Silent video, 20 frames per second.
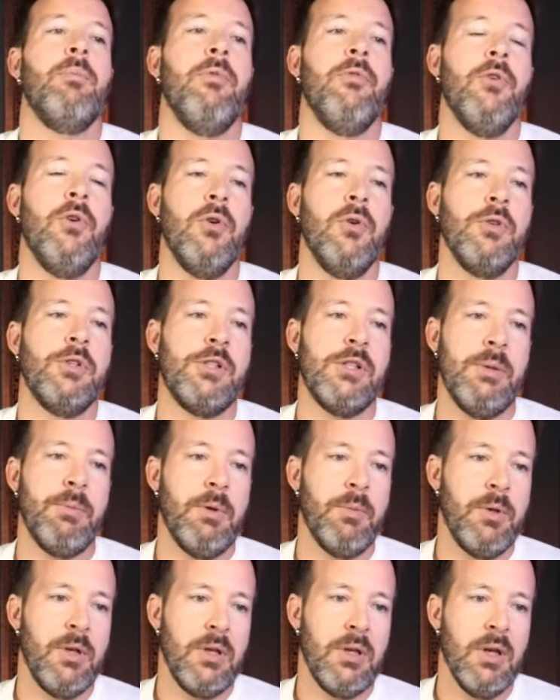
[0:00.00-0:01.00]
Those seem
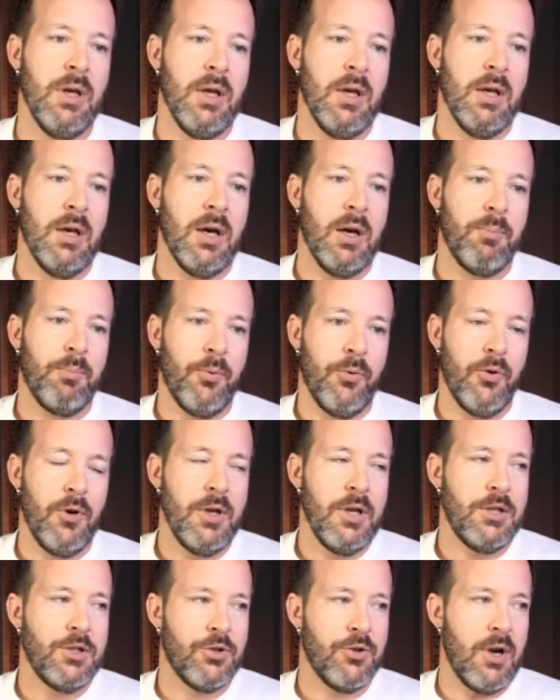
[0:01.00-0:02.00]
to be a
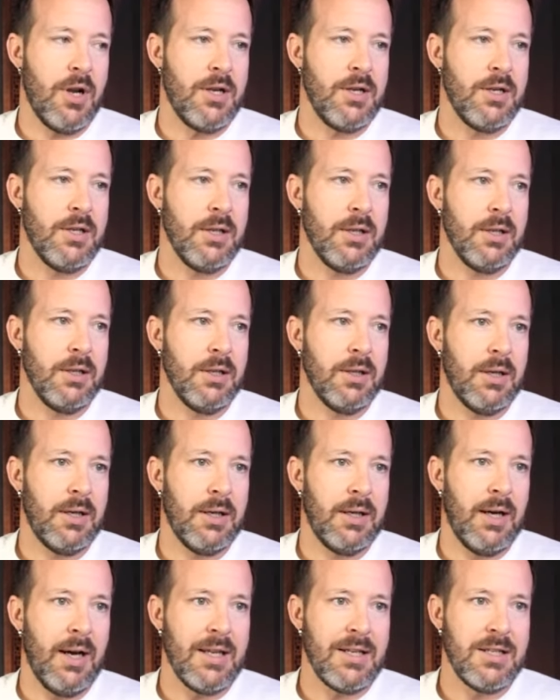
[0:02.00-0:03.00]
pretty trending
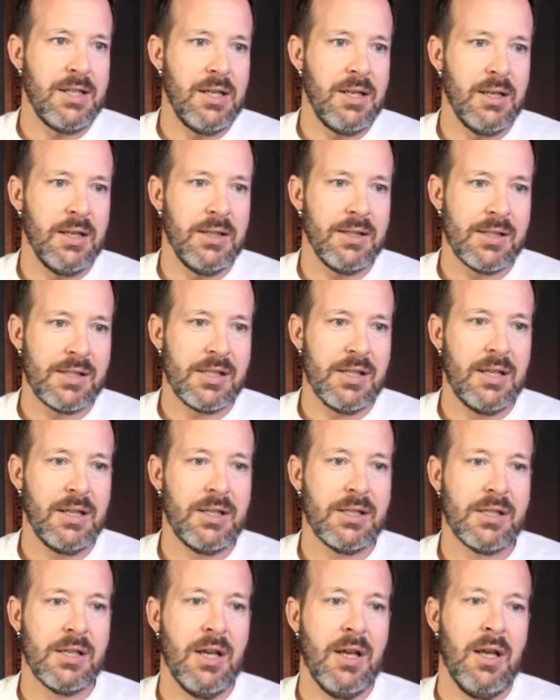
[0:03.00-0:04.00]
idea in
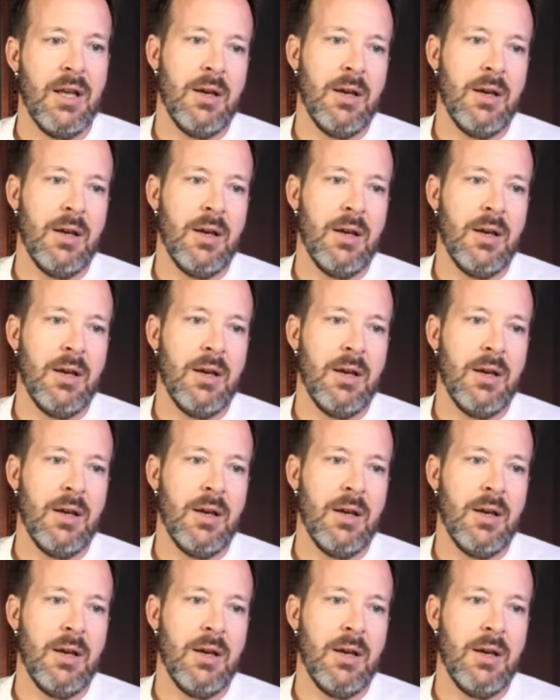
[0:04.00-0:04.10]
sinks.